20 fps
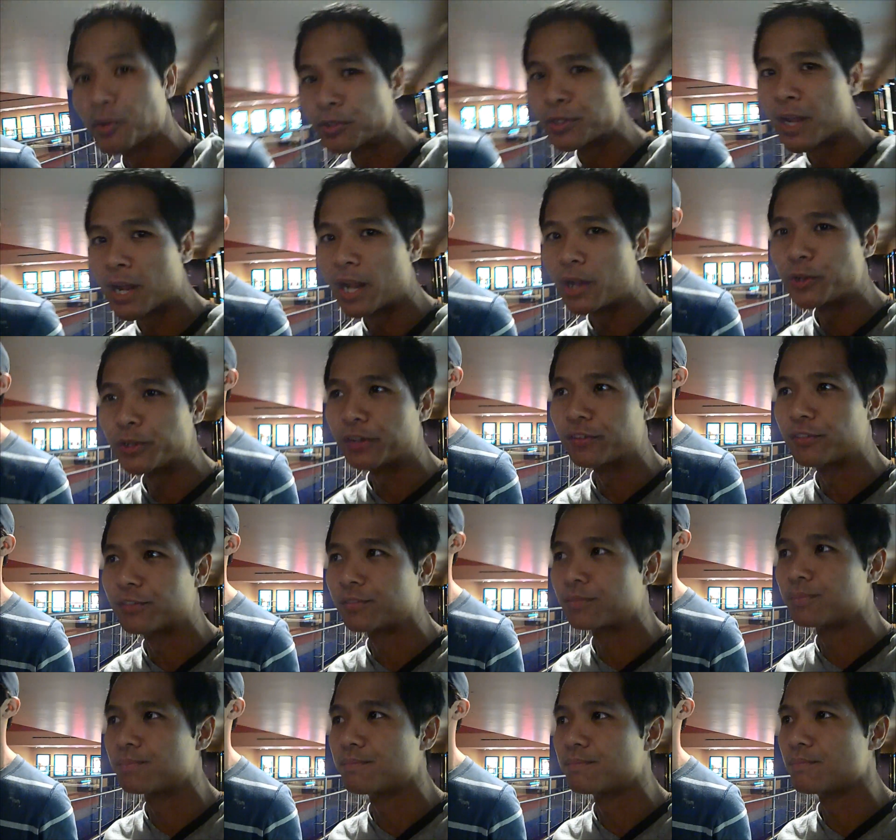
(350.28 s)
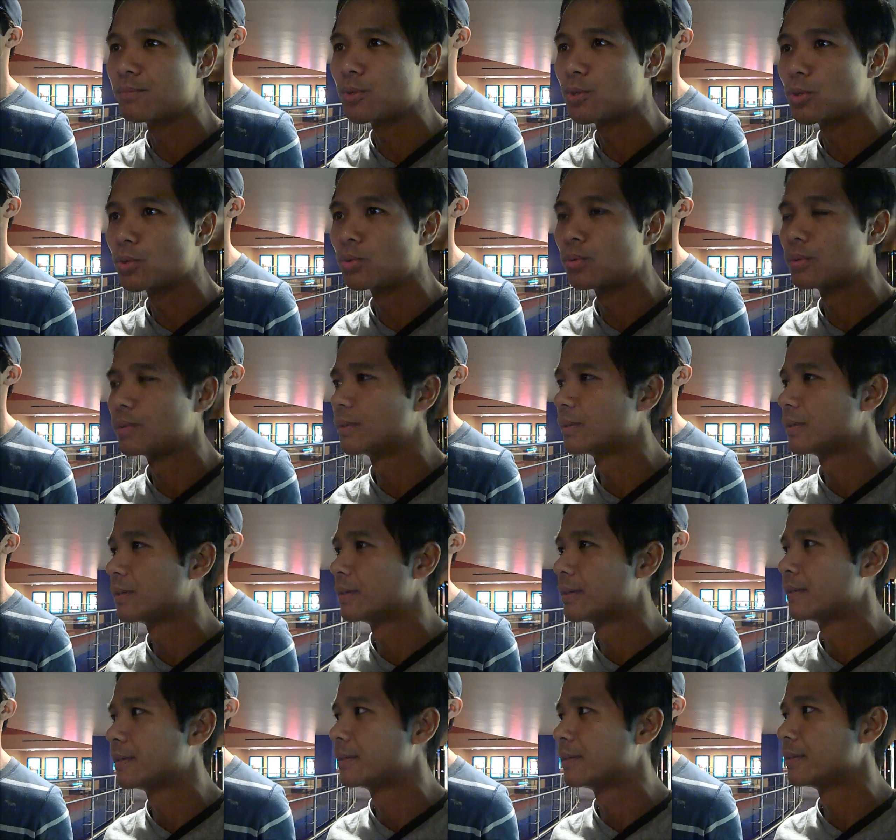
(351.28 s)
guy who gets. There's another guy
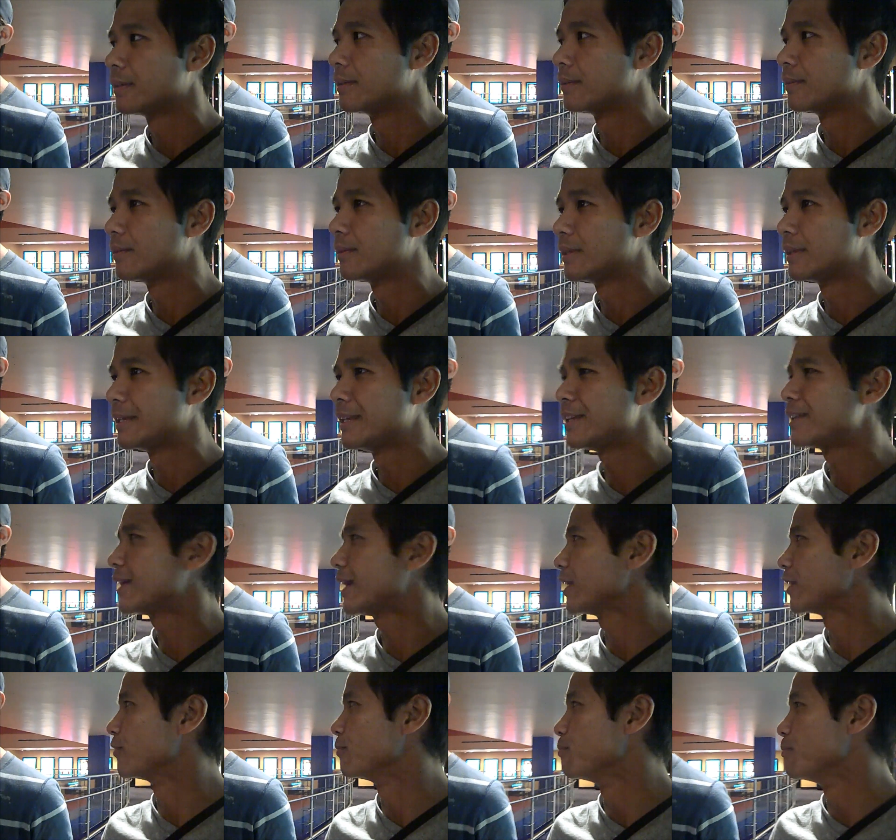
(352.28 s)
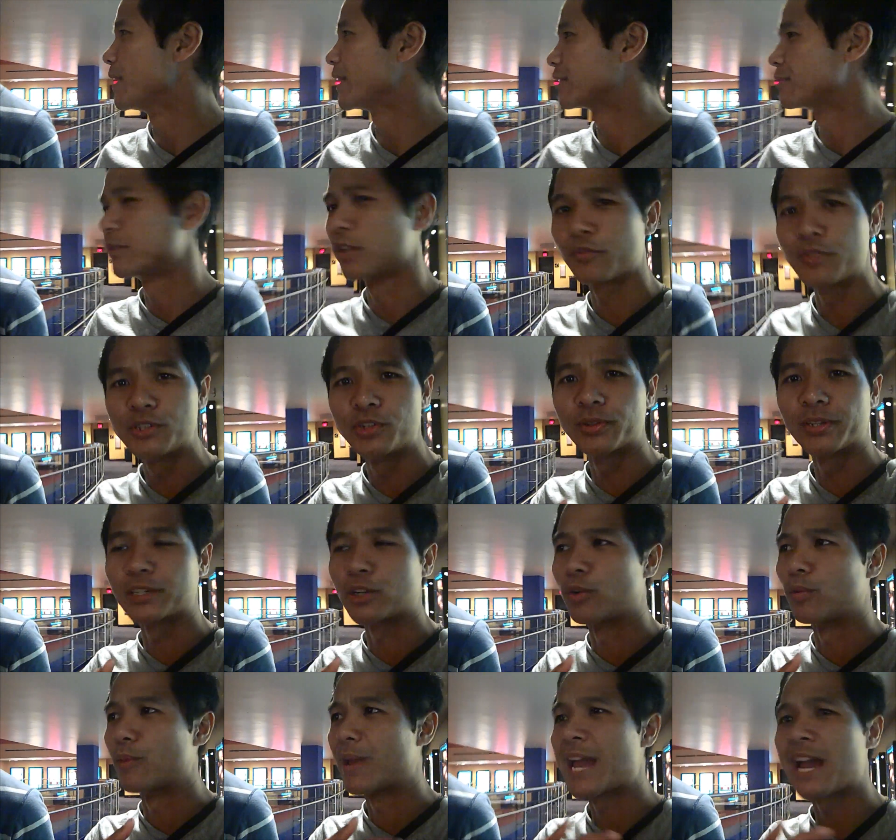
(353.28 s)
that gets. He kind, of, of makes himself into like
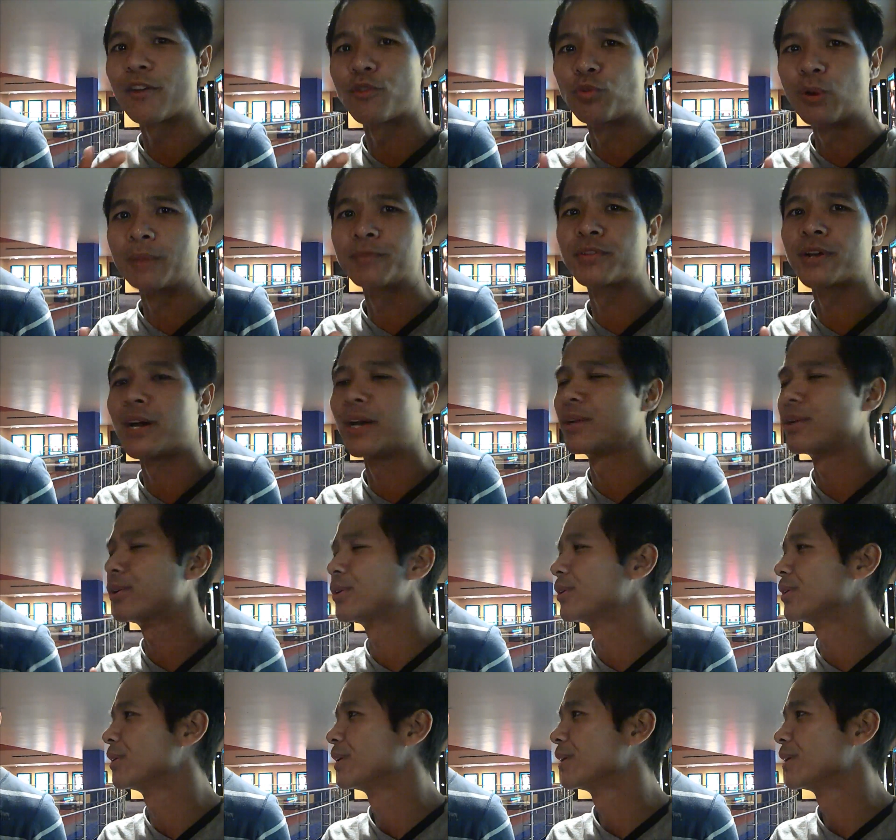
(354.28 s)
a half reptile,